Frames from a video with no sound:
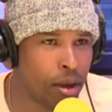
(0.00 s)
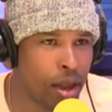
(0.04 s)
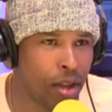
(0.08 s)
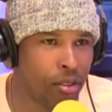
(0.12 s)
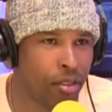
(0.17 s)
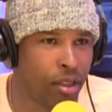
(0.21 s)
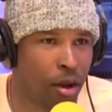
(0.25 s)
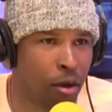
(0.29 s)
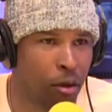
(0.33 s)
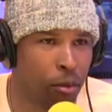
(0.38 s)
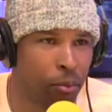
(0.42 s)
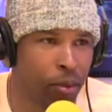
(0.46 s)

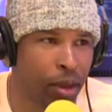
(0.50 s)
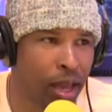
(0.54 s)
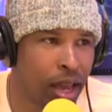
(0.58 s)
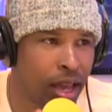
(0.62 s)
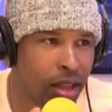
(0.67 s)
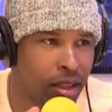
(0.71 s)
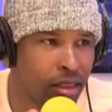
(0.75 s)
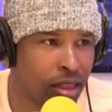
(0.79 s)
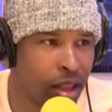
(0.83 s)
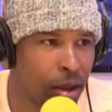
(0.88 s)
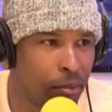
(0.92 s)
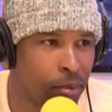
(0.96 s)
and they were
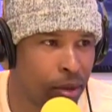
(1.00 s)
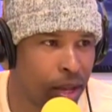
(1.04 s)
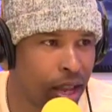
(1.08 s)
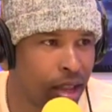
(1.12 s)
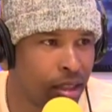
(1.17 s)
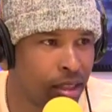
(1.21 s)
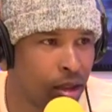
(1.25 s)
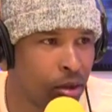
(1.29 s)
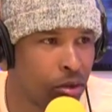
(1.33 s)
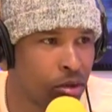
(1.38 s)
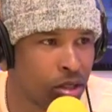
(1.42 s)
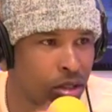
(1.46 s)
played they
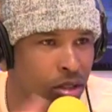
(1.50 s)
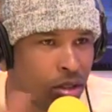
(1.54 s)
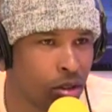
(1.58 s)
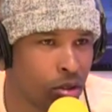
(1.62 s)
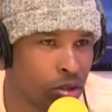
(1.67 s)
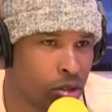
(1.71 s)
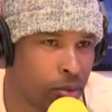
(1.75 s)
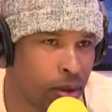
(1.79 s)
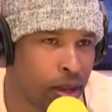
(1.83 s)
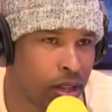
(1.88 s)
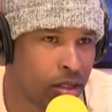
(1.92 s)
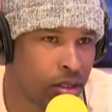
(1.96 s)
played it was a, it
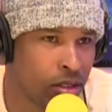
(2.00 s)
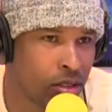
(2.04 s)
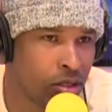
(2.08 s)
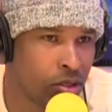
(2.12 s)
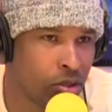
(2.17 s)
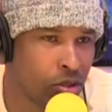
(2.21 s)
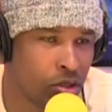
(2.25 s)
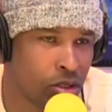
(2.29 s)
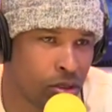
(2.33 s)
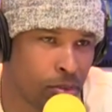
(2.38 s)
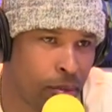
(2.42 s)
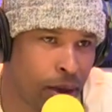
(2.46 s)
was based on the
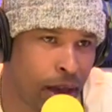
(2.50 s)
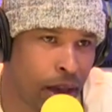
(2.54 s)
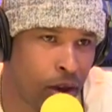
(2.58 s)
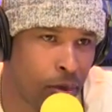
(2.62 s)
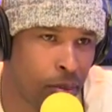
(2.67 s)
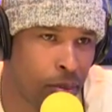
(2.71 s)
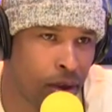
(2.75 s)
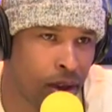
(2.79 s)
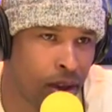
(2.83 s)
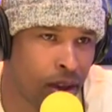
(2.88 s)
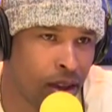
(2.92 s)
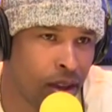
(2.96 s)
true it was a
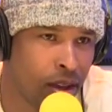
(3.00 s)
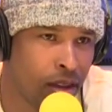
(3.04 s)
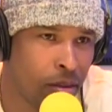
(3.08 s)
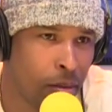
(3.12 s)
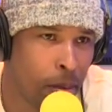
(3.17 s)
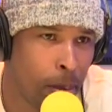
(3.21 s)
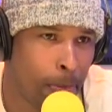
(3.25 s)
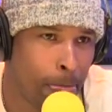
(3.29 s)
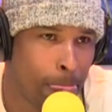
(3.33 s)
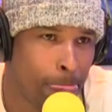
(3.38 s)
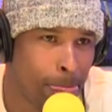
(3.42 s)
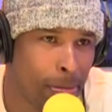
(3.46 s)
biopic,
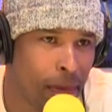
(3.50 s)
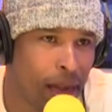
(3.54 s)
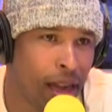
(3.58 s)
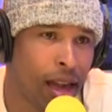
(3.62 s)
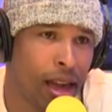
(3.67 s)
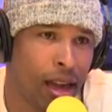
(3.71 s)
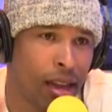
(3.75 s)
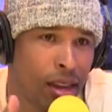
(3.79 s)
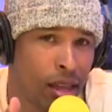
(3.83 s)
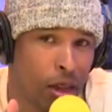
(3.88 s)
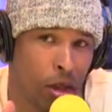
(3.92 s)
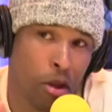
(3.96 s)

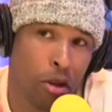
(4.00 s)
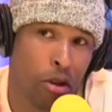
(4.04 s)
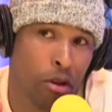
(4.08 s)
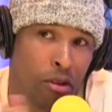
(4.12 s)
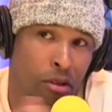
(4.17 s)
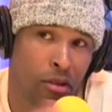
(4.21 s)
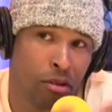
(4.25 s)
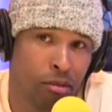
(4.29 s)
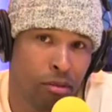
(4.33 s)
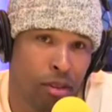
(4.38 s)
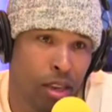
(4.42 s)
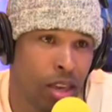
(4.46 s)
and
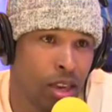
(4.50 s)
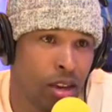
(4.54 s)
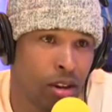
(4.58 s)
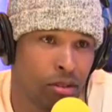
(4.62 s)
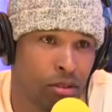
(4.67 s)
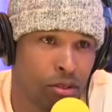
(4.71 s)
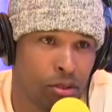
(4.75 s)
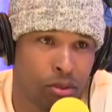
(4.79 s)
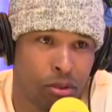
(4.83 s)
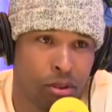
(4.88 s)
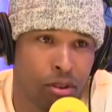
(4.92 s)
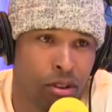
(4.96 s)
he he killed
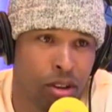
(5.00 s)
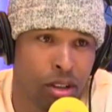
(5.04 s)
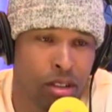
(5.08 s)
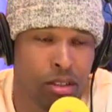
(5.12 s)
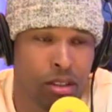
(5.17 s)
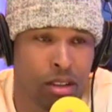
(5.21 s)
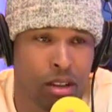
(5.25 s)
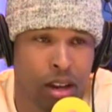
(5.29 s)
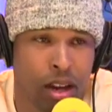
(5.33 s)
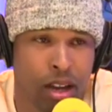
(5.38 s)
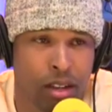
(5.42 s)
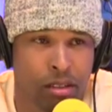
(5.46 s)
the role. He's a
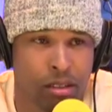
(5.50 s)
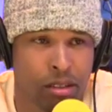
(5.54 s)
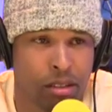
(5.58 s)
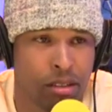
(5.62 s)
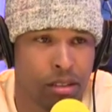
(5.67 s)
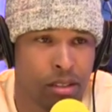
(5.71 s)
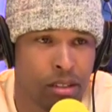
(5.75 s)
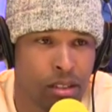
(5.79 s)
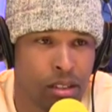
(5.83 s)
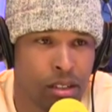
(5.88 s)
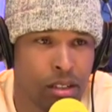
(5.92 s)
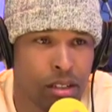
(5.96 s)
good actor.
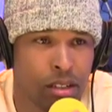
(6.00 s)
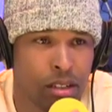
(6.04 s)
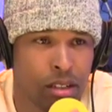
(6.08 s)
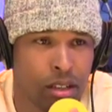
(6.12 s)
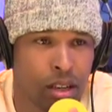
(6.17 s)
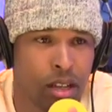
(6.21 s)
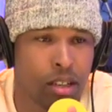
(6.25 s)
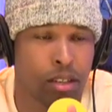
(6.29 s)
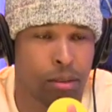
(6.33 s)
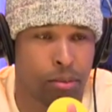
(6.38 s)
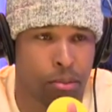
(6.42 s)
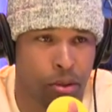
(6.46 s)
He's a great actor.
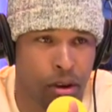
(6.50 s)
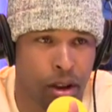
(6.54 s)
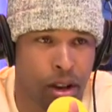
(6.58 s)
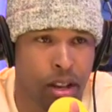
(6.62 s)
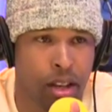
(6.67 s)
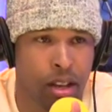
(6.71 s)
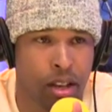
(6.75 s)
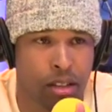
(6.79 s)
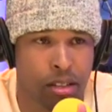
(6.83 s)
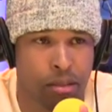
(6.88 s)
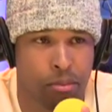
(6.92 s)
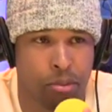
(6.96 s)
He's a Brit.
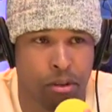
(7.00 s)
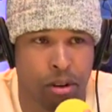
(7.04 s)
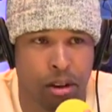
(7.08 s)
He is a he's